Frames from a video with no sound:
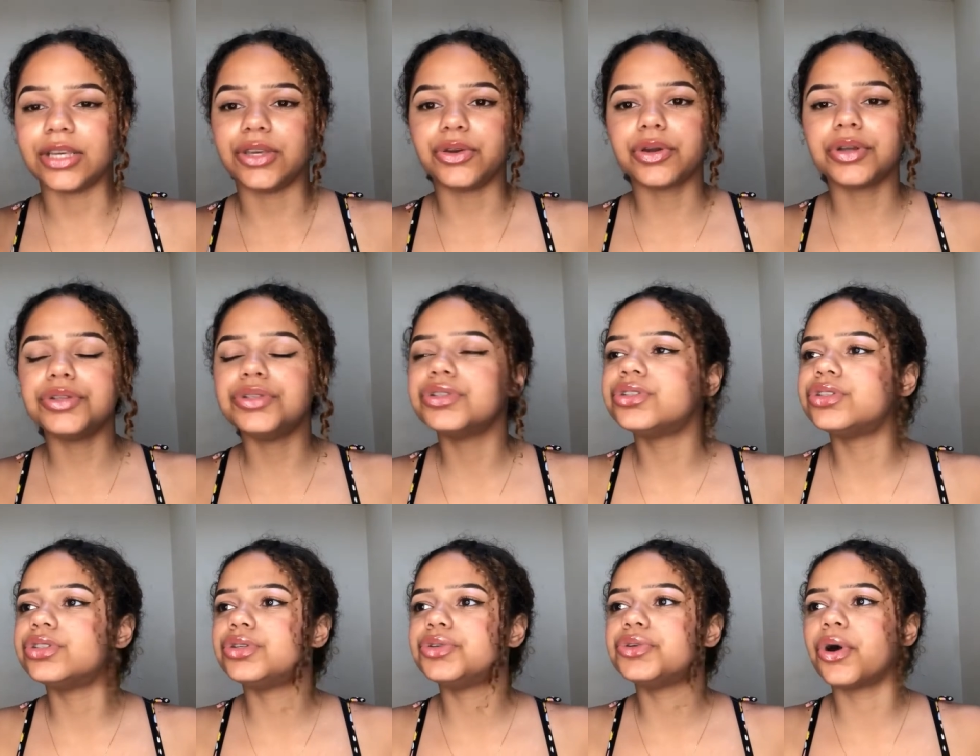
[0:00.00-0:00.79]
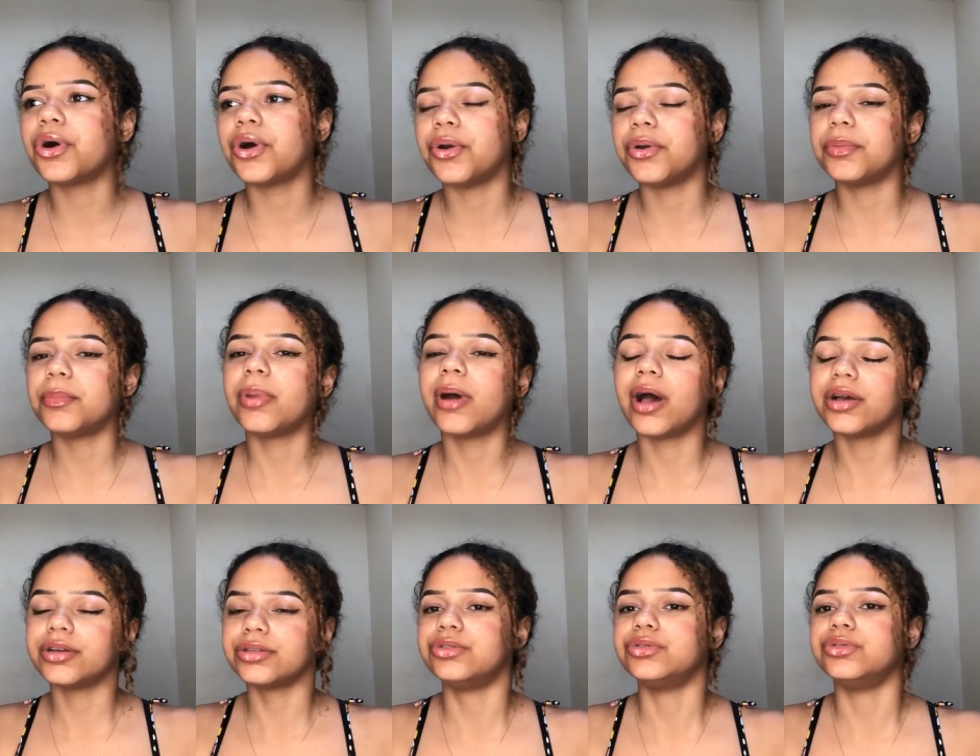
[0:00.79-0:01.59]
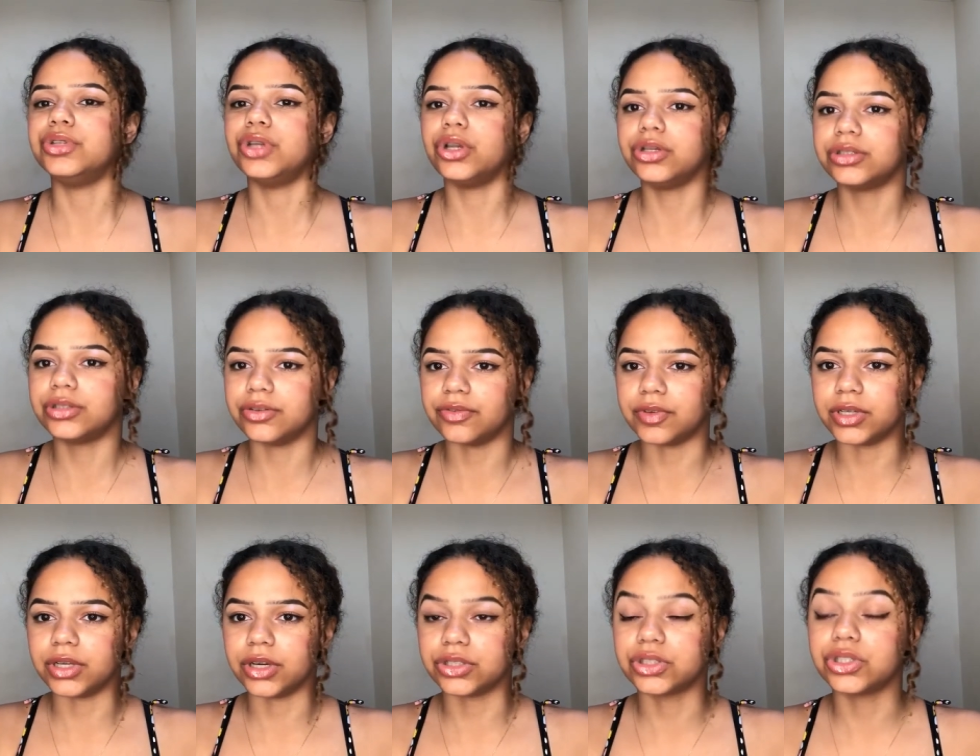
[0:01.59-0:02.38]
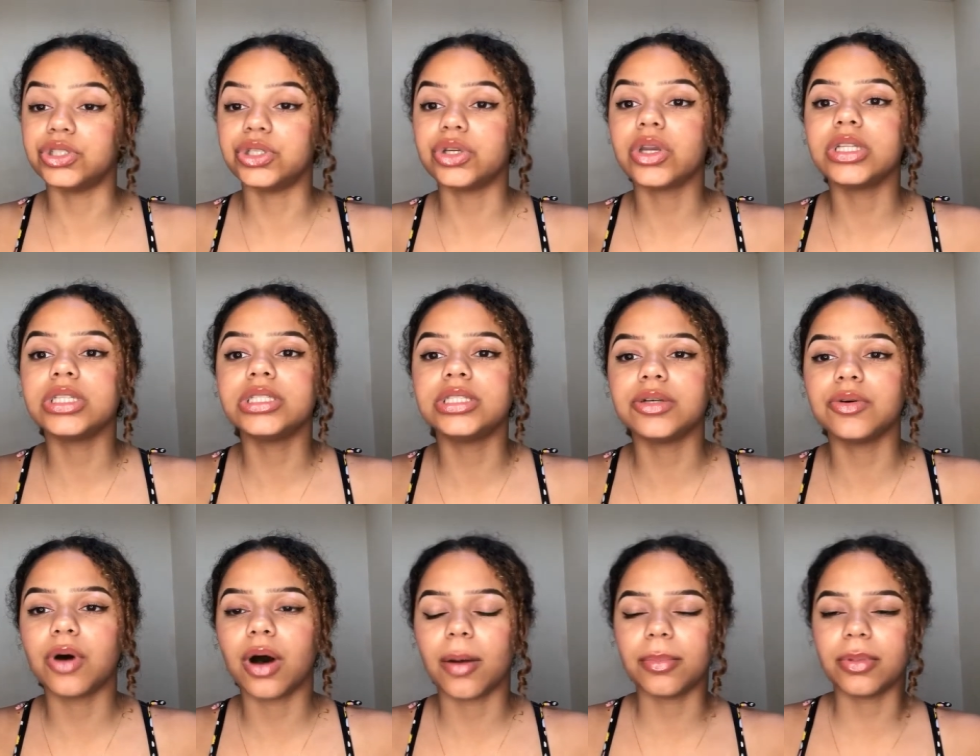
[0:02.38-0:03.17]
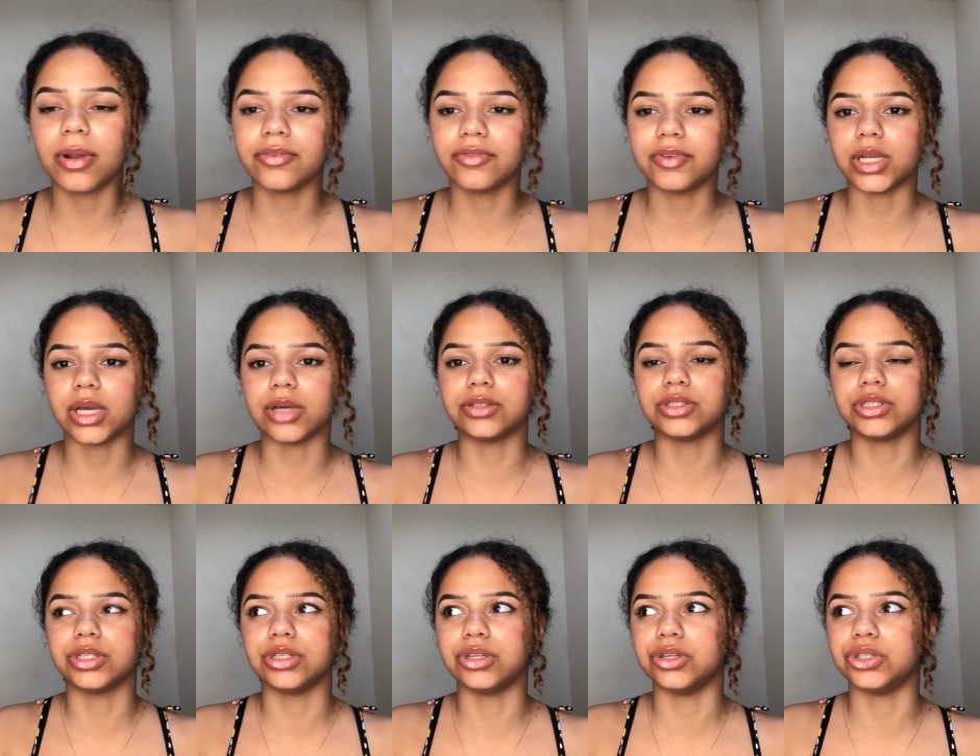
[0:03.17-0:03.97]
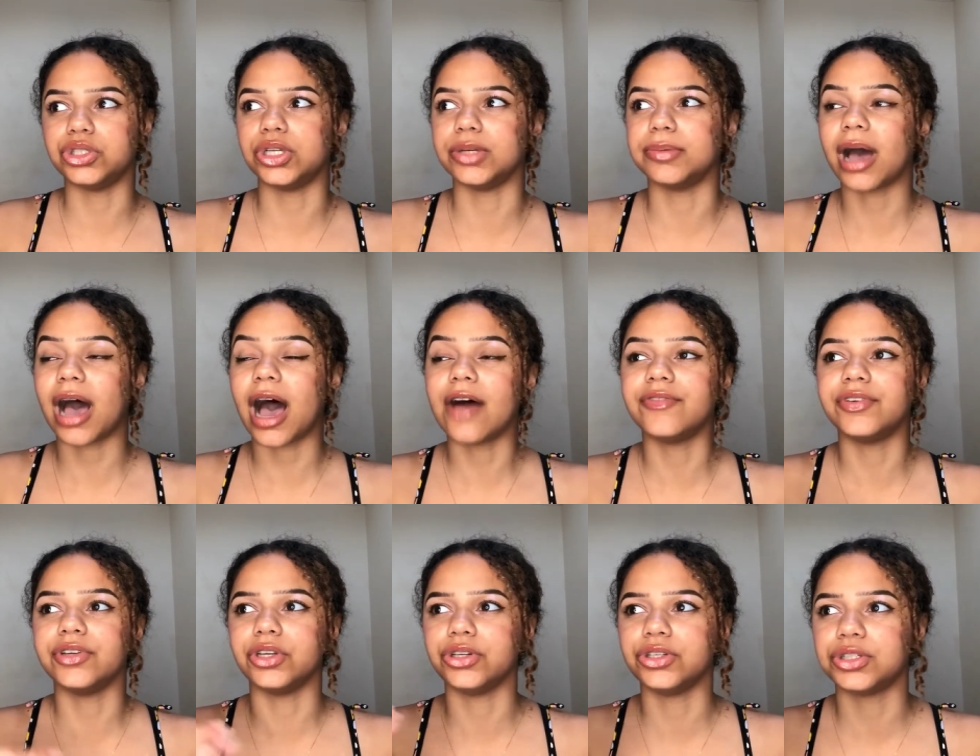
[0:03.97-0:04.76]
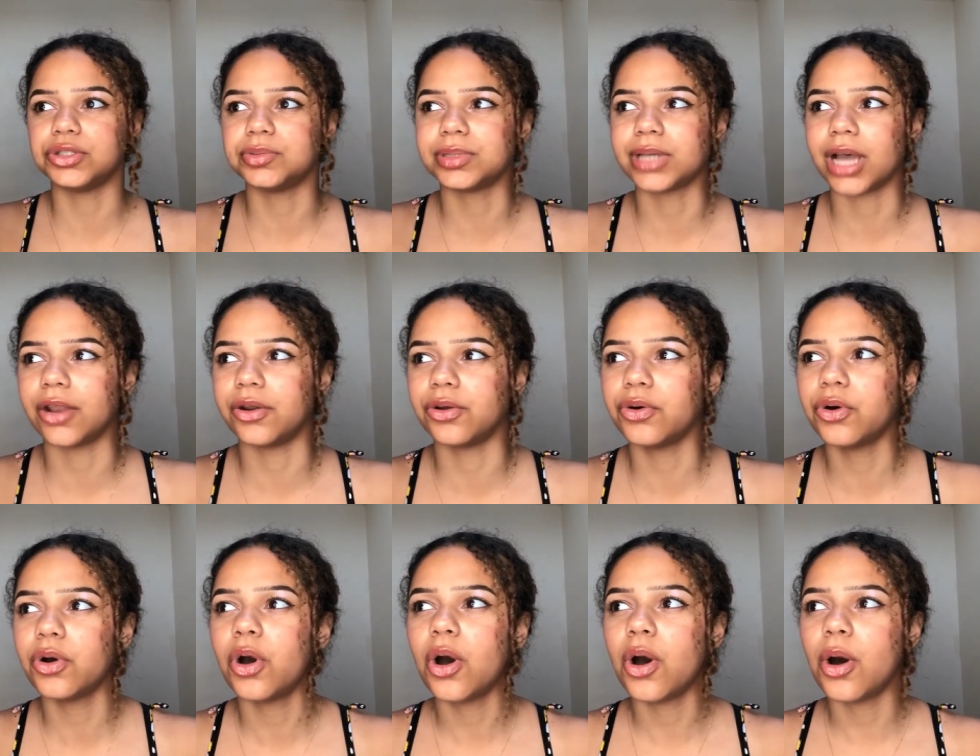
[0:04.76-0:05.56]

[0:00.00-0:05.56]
you can just do your own personal YouTube videos, because you can still upload videos to YouTube, have a YouTube channel,